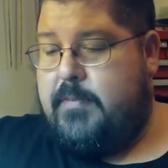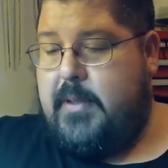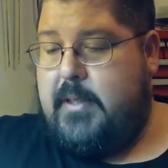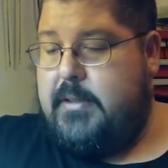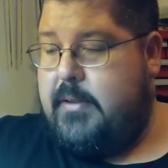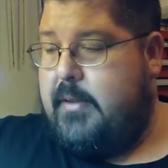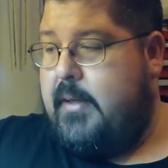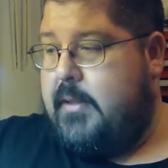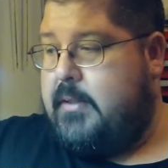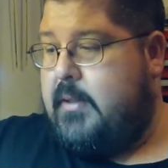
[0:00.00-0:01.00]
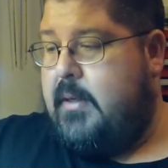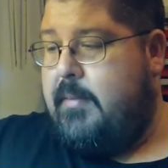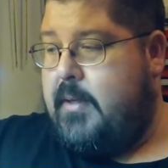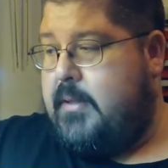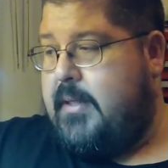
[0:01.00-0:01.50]
because of the
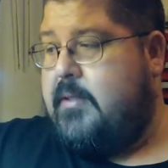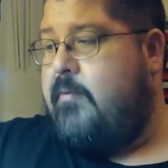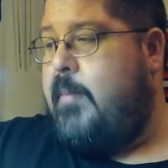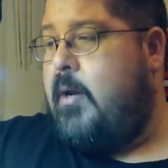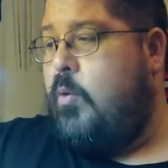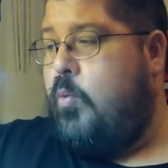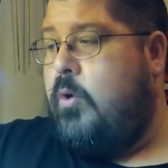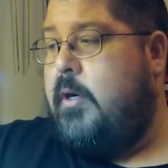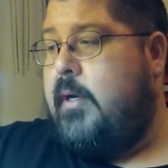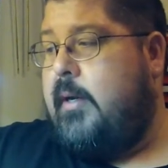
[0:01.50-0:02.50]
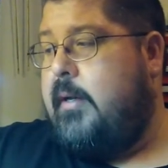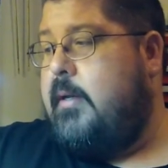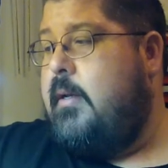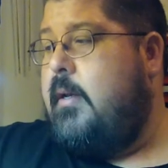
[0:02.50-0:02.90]
extensive amount of wood on it.